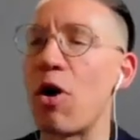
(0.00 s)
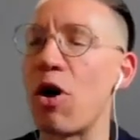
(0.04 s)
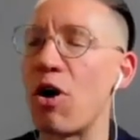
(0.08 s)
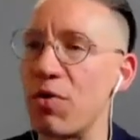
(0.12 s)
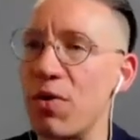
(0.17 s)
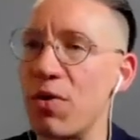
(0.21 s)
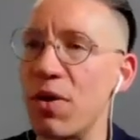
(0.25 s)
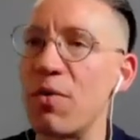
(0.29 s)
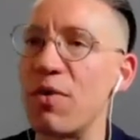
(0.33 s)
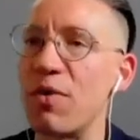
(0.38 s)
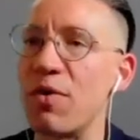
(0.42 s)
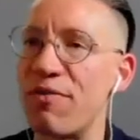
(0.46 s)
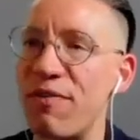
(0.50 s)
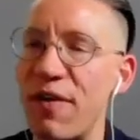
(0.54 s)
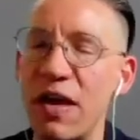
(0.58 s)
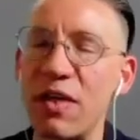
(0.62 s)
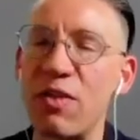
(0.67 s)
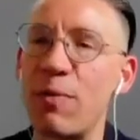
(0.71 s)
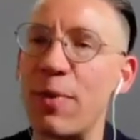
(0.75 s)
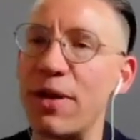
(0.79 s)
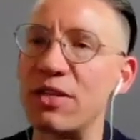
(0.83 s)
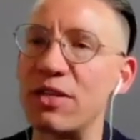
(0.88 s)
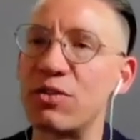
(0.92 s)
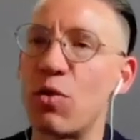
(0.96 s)
partnering with
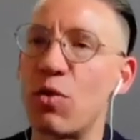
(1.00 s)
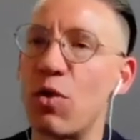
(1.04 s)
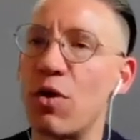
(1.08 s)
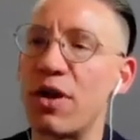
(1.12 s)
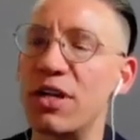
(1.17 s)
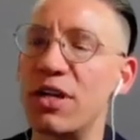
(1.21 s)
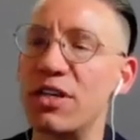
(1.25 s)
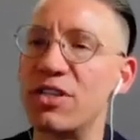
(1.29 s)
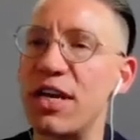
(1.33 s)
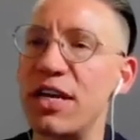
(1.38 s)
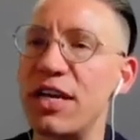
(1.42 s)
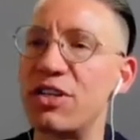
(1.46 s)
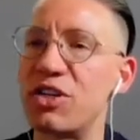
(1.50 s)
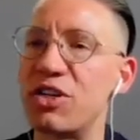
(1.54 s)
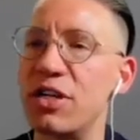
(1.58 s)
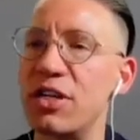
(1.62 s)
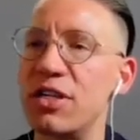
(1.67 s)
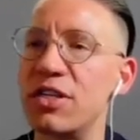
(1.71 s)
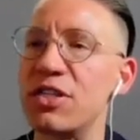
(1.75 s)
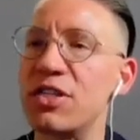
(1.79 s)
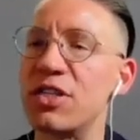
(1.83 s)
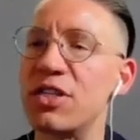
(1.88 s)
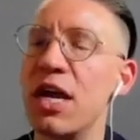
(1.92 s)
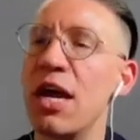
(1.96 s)
faith-based
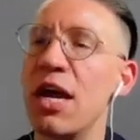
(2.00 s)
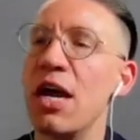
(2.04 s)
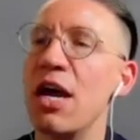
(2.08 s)
organizations